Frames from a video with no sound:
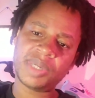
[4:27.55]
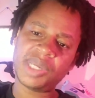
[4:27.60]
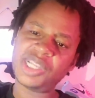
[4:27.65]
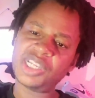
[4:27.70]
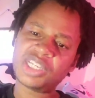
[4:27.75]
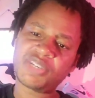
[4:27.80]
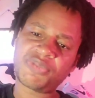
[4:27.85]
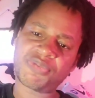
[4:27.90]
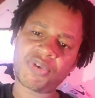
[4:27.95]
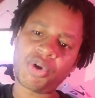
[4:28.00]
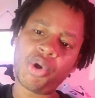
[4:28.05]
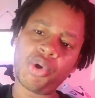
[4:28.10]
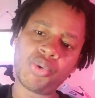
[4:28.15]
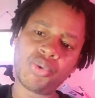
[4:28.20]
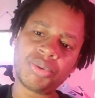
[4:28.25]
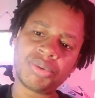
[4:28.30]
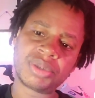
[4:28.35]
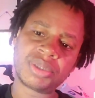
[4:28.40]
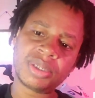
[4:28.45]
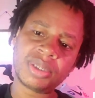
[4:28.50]
And it's
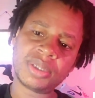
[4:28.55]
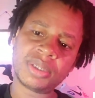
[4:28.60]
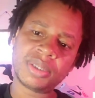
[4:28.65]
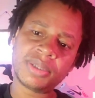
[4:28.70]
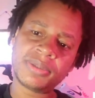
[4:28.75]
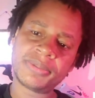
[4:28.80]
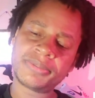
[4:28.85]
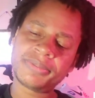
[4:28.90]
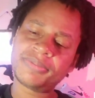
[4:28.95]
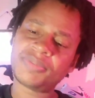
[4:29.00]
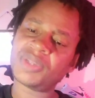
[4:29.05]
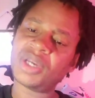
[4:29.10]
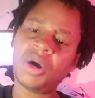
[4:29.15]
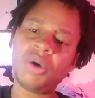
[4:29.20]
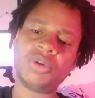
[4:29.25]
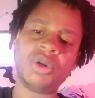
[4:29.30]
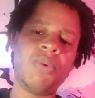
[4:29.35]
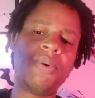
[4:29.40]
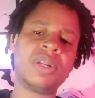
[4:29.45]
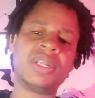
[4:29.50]
froze. I
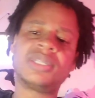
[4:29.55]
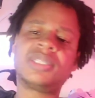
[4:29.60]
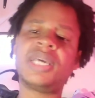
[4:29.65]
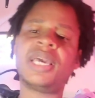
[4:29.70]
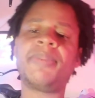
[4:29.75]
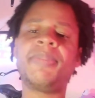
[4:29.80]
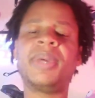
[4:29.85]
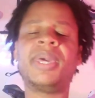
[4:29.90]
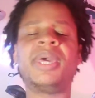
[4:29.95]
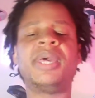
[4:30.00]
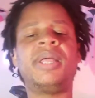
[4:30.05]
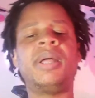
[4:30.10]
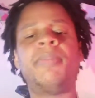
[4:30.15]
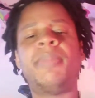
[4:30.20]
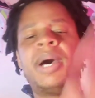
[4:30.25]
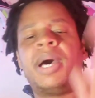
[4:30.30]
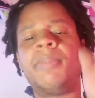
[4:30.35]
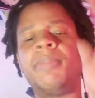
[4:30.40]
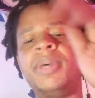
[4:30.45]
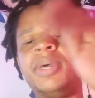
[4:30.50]
don't know what to say, man.
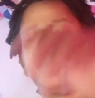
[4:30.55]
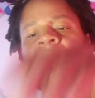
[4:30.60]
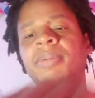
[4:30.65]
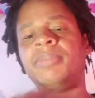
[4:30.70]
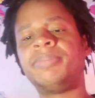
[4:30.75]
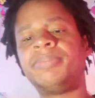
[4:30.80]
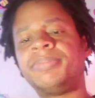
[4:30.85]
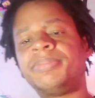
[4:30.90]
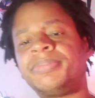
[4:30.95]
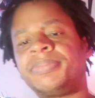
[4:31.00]
I'm out, man.